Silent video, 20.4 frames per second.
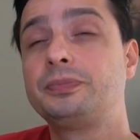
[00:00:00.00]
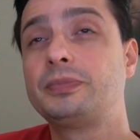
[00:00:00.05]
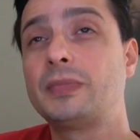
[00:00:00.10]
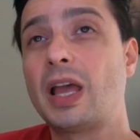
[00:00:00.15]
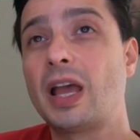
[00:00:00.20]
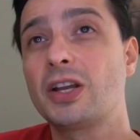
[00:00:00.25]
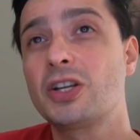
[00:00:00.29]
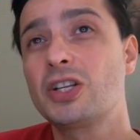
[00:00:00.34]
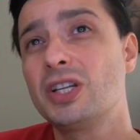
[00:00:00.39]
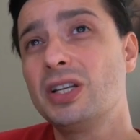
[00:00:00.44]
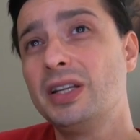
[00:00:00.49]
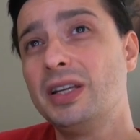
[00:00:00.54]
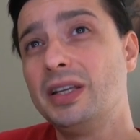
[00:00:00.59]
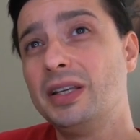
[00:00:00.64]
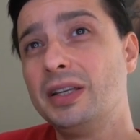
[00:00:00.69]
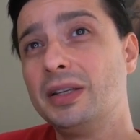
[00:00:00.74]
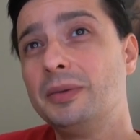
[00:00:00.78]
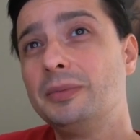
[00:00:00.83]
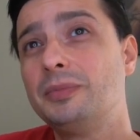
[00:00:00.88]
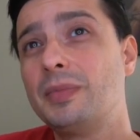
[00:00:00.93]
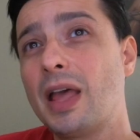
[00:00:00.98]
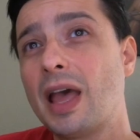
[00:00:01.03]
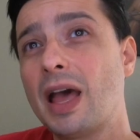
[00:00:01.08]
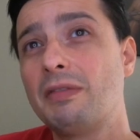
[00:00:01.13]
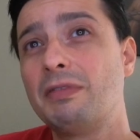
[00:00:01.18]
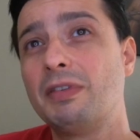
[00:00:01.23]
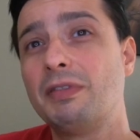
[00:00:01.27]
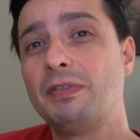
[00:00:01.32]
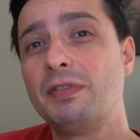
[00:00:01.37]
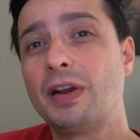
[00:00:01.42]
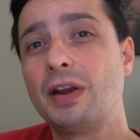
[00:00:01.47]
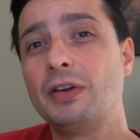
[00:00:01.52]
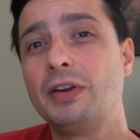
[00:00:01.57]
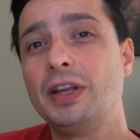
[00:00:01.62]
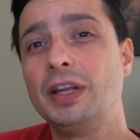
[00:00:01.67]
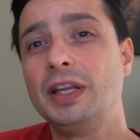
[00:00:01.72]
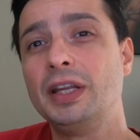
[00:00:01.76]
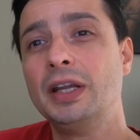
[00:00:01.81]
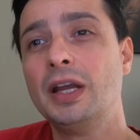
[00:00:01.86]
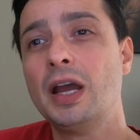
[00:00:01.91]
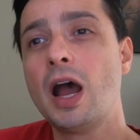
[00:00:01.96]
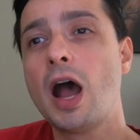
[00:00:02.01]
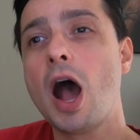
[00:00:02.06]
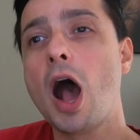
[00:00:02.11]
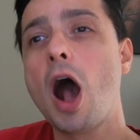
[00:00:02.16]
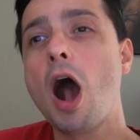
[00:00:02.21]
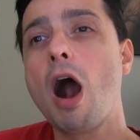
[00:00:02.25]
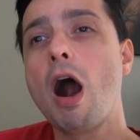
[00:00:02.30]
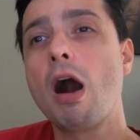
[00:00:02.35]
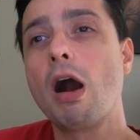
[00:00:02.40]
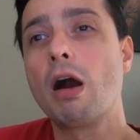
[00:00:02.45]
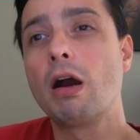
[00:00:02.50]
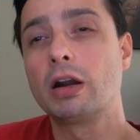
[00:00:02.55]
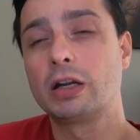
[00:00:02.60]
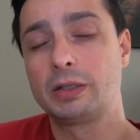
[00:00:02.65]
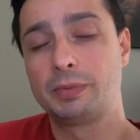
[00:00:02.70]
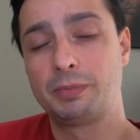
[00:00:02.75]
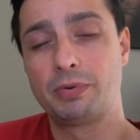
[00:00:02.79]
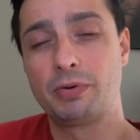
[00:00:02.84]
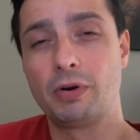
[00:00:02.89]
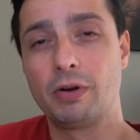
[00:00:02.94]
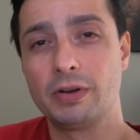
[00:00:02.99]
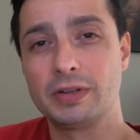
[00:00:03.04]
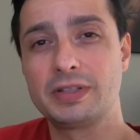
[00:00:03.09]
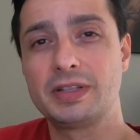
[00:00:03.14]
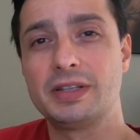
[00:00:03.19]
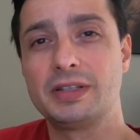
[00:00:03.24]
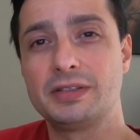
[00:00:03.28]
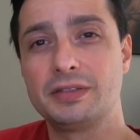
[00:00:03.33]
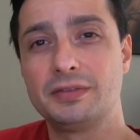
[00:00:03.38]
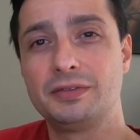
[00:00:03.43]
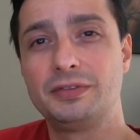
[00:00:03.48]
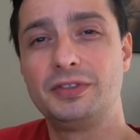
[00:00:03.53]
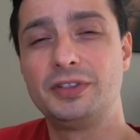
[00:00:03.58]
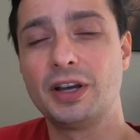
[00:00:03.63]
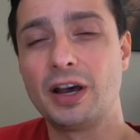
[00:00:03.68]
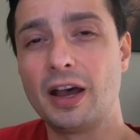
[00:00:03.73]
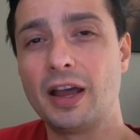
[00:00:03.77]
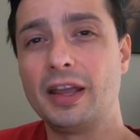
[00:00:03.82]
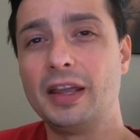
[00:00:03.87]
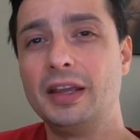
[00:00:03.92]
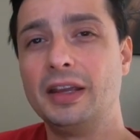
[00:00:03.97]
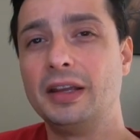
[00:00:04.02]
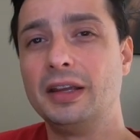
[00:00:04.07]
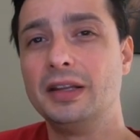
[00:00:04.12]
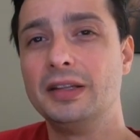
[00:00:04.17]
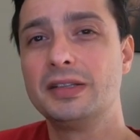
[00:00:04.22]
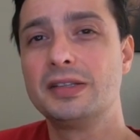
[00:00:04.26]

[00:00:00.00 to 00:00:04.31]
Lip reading: actually have a very hard process of dying.